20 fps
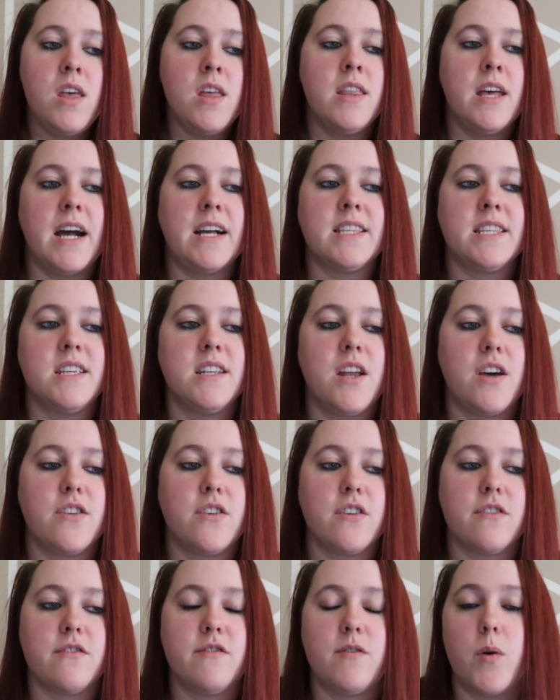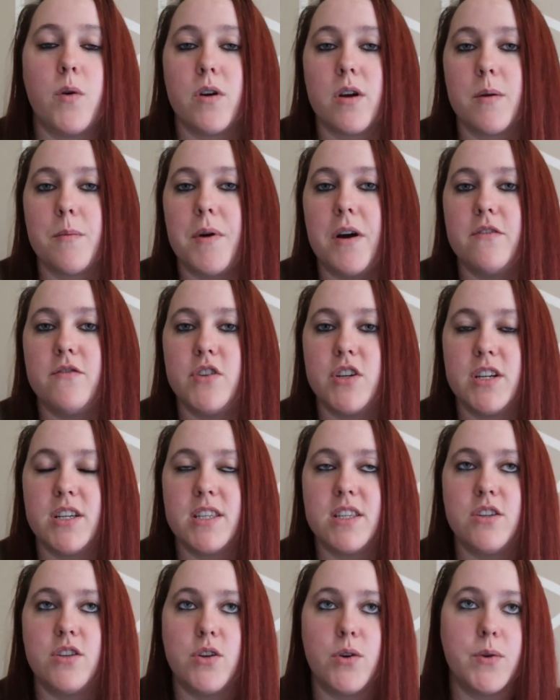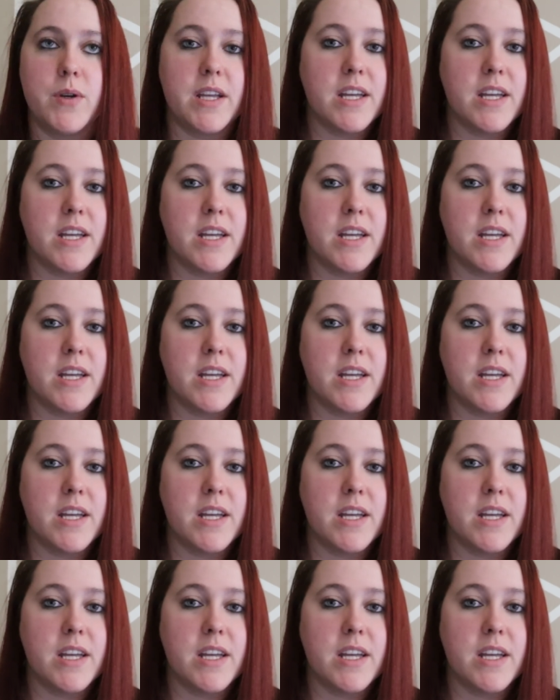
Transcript: that's another form of just you know